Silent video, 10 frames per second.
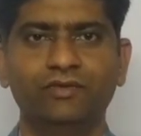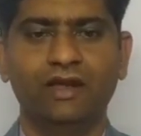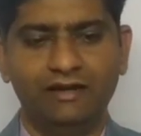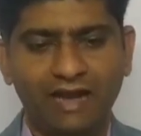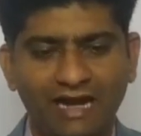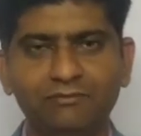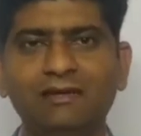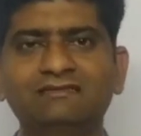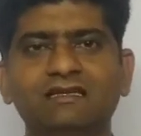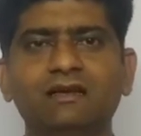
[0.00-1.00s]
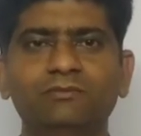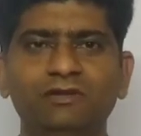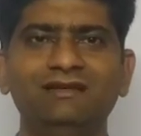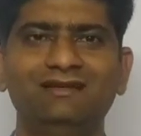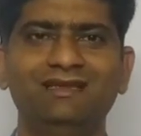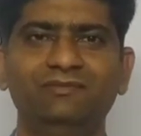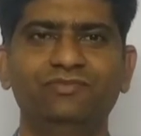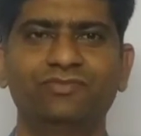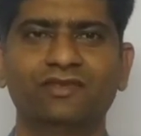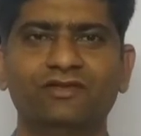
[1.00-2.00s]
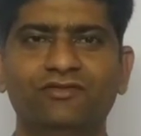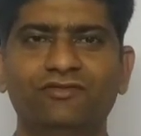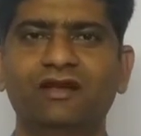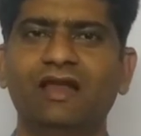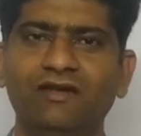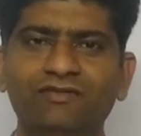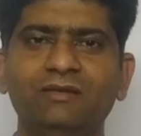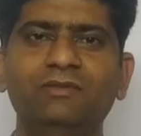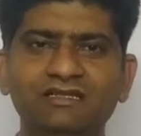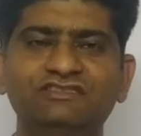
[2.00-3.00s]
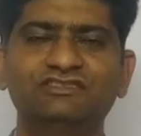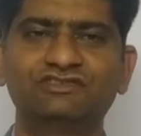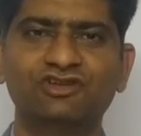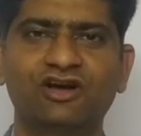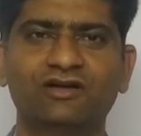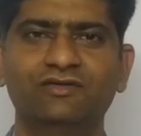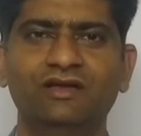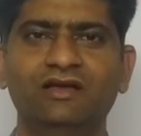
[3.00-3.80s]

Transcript: and that makes a complete team where everybody is strong